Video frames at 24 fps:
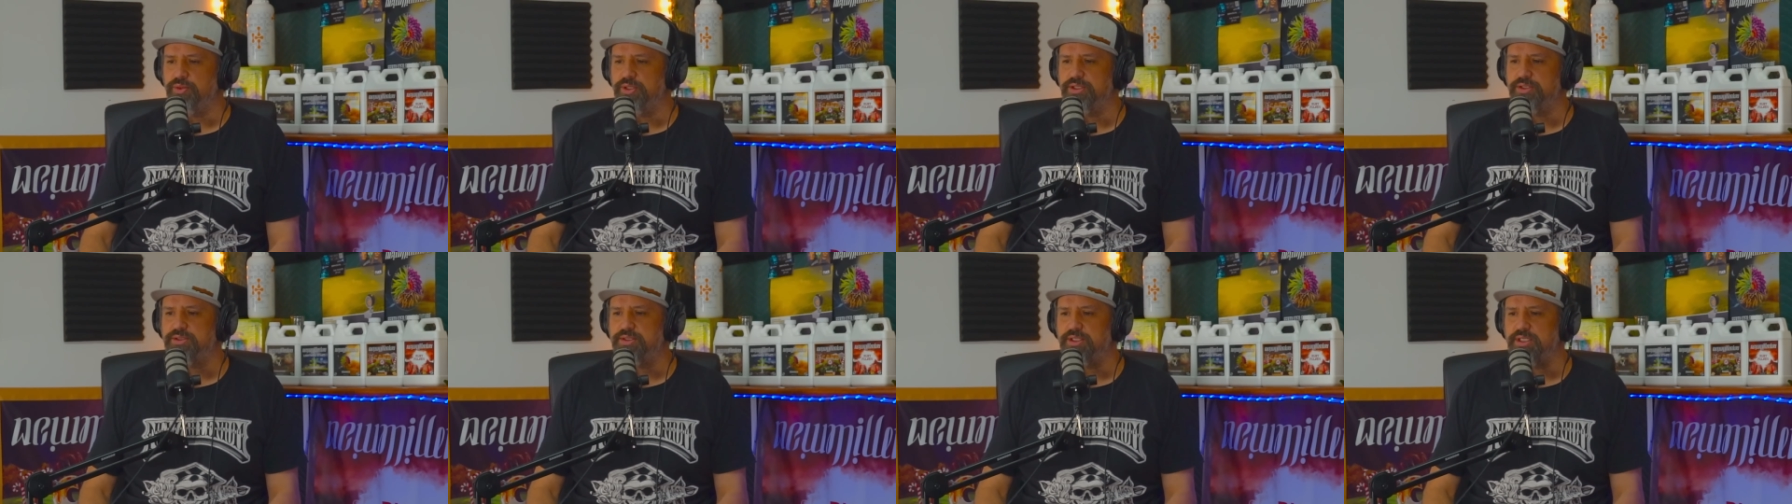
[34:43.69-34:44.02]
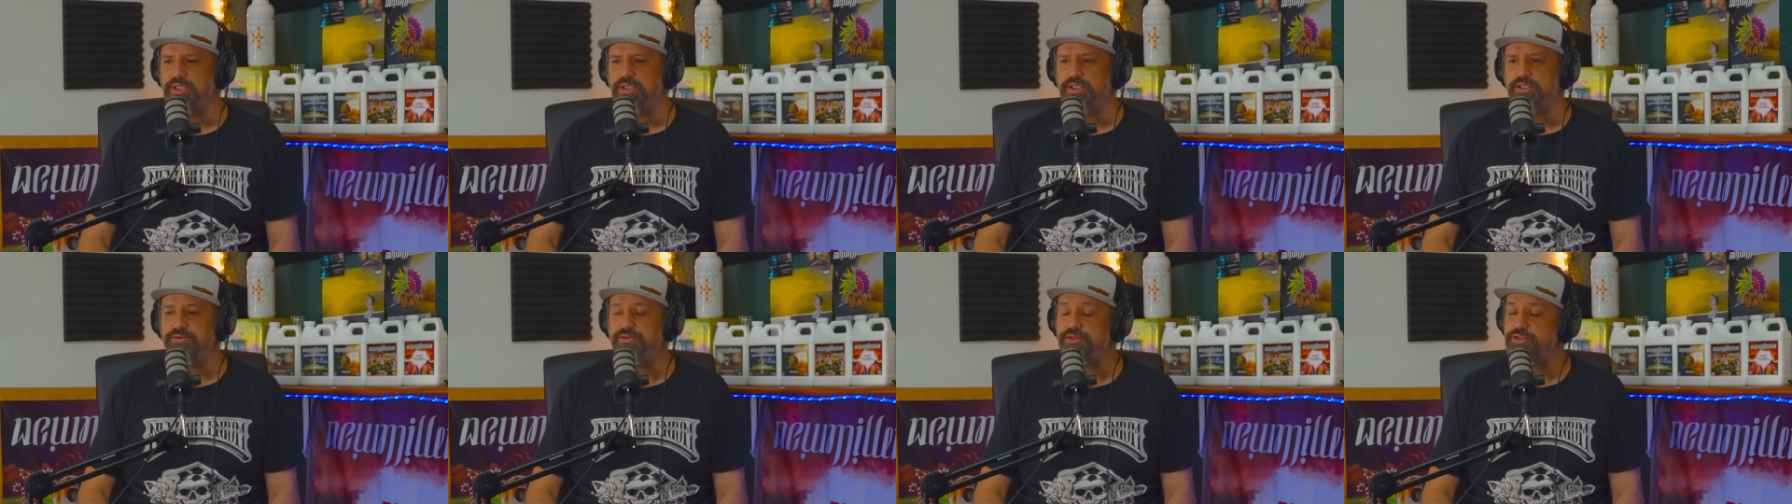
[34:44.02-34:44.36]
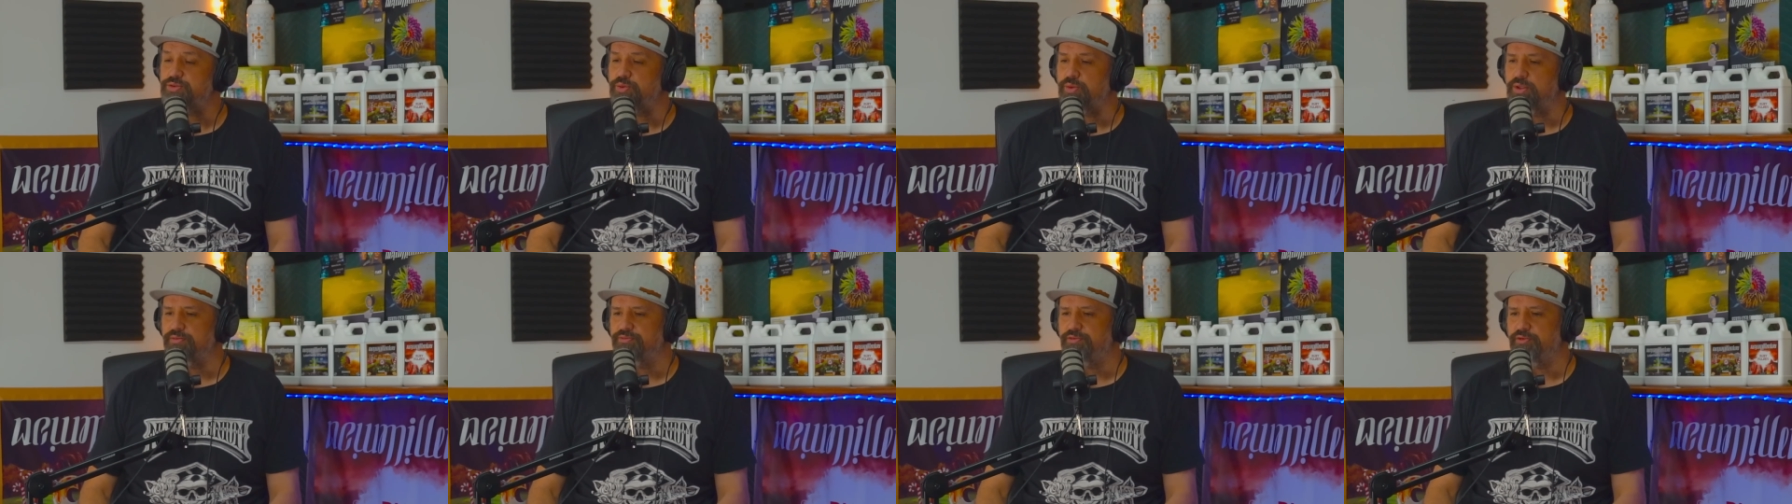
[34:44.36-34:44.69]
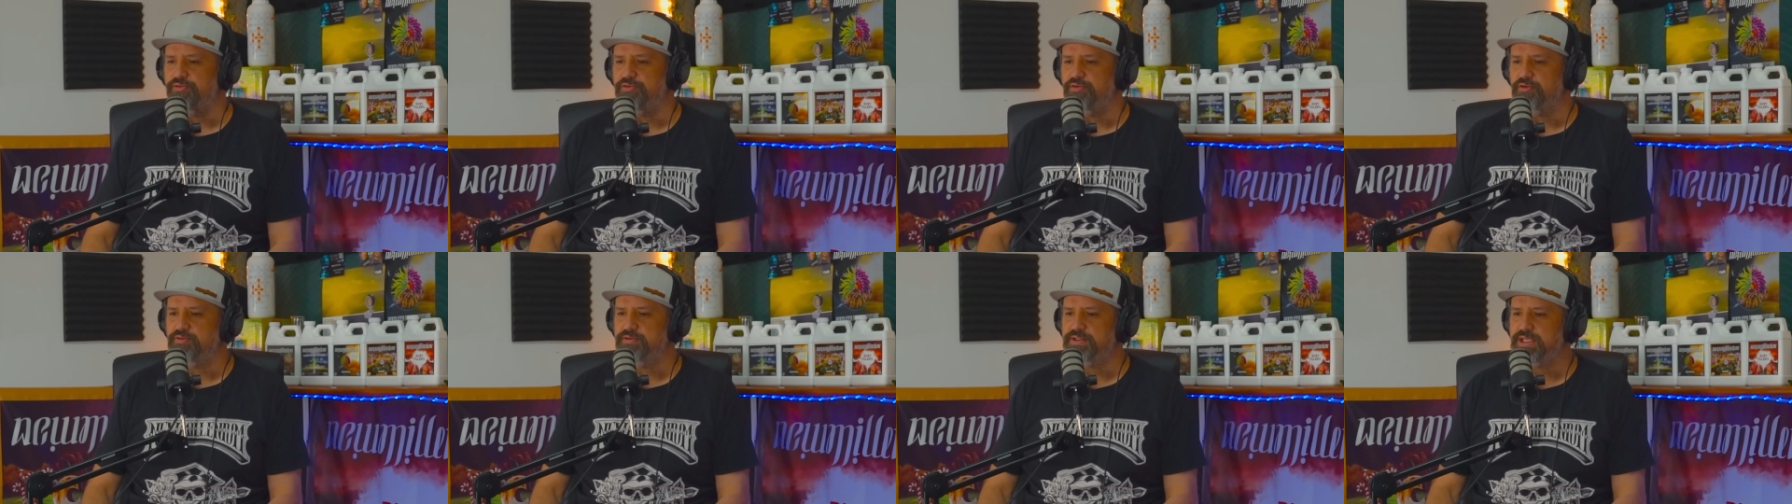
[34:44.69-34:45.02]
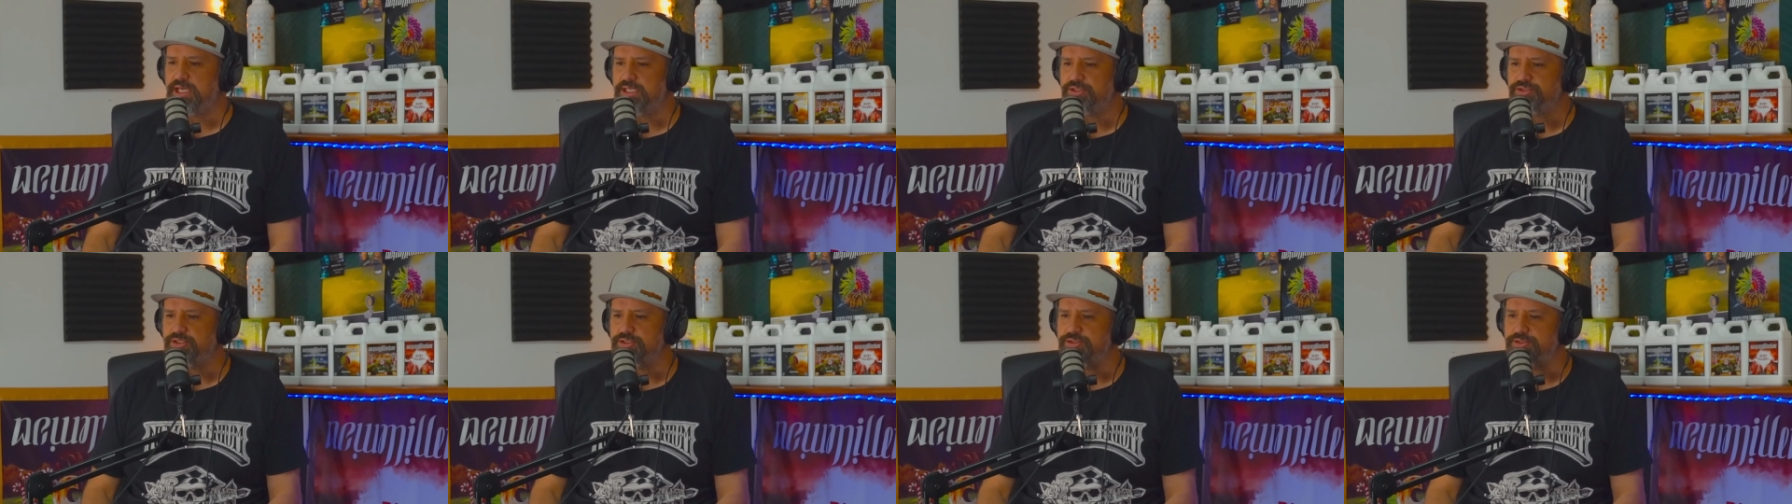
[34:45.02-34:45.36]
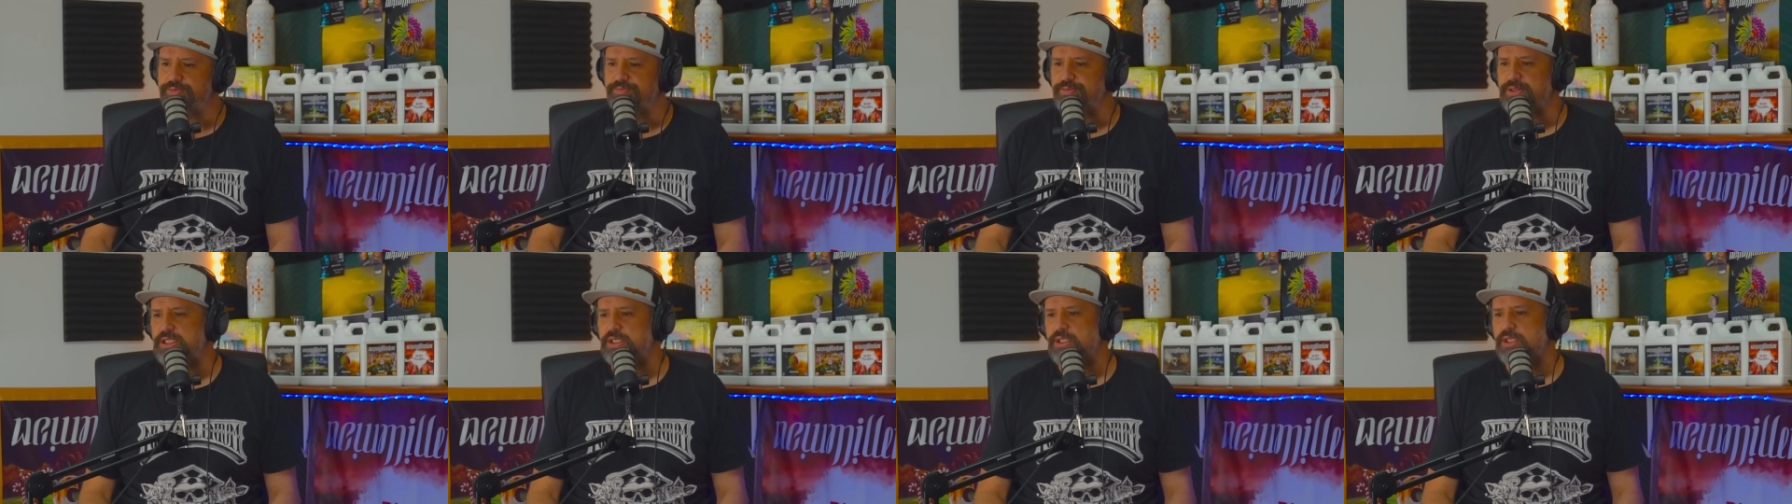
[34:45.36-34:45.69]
with these wonderful fulvic acids.